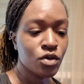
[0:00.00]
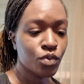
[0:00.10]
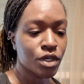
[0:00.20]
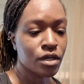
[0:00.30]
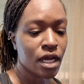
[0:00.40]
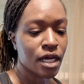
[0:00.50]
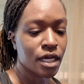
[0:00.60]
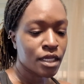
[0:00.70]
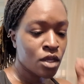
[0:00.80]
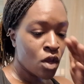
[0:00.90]
where
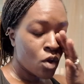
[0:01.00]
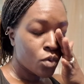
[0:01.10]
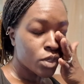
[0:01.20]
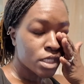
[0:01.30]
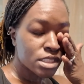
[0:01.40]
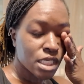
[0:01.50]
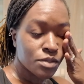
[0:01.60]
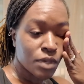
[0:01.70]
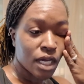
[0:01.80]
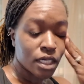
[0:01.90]
I was in my